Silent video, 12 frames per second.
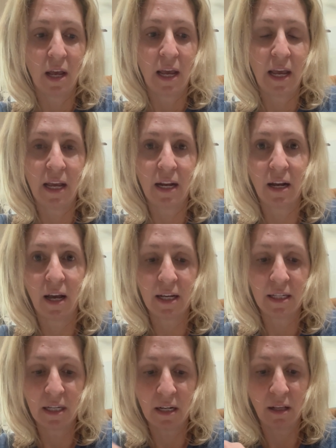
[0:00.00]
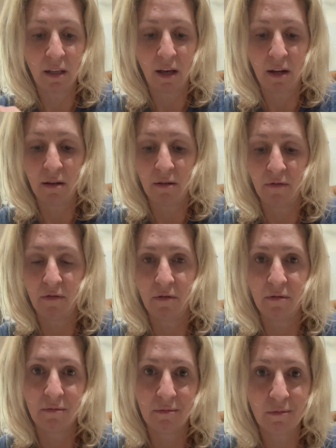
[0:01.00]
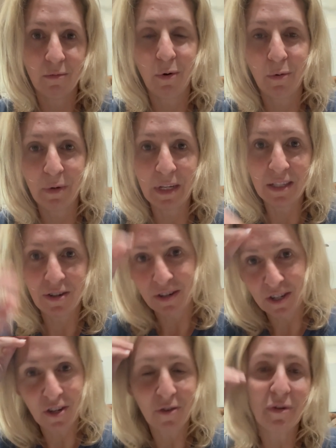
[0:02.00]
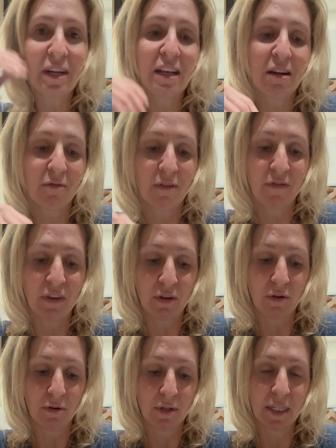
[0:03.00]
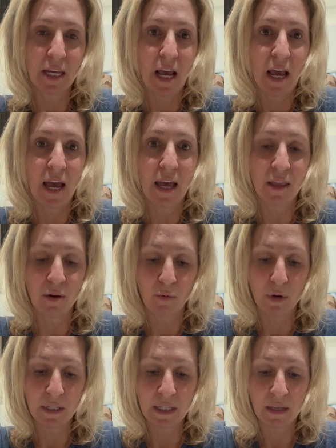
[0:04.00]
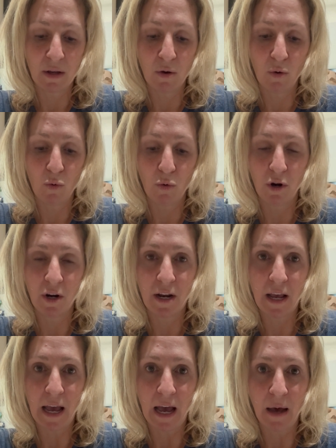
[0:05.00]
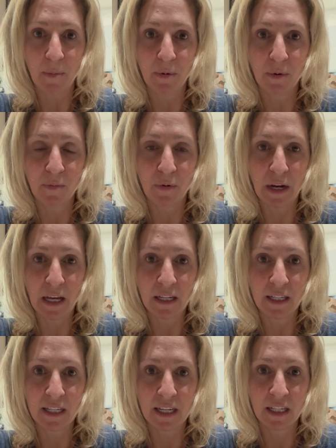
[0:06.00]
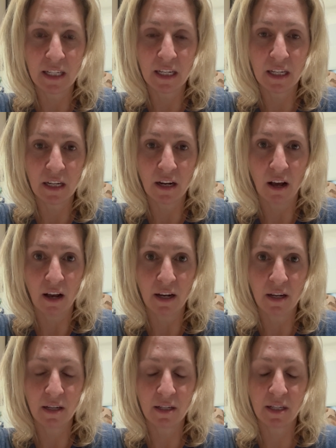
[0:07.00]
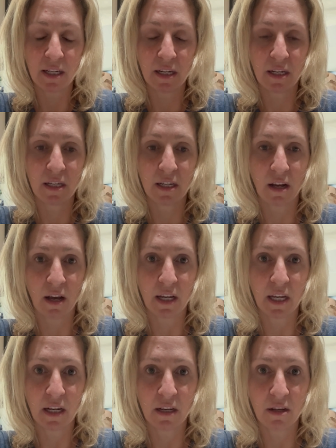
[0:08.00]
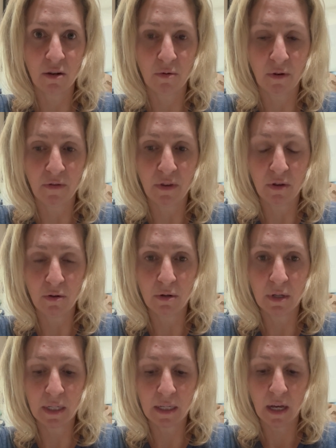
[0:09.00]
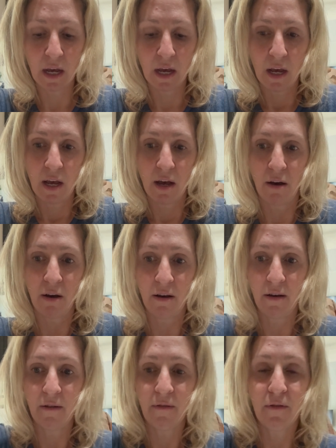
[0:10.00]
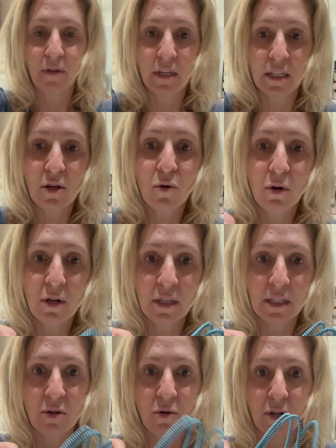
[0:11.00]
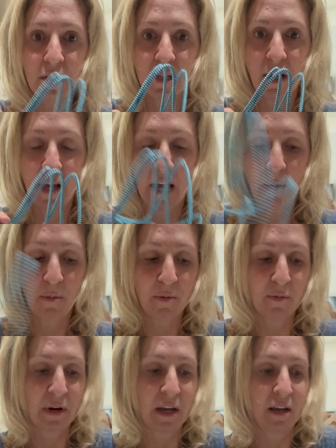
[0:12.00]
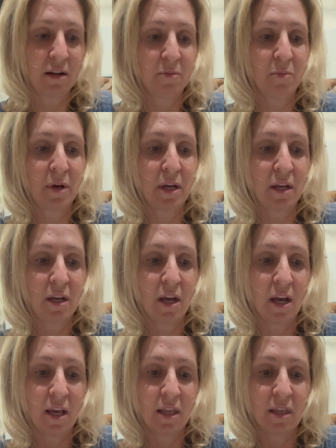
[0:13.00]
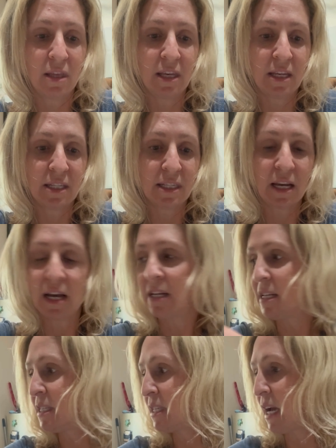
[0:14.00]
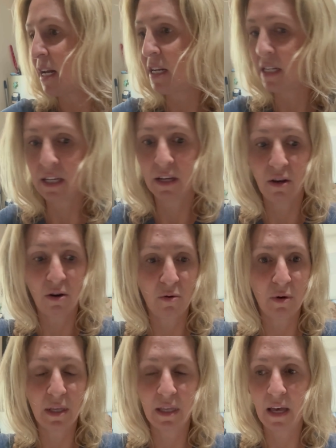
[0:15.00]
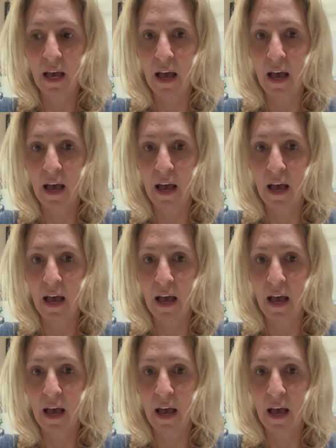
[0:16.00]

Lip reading: And I did a lot of research or reading reviews, and the ones that weren't Apple brand tended to not get good reviews. For this cord is not Apple brand, but this, I decided to go with the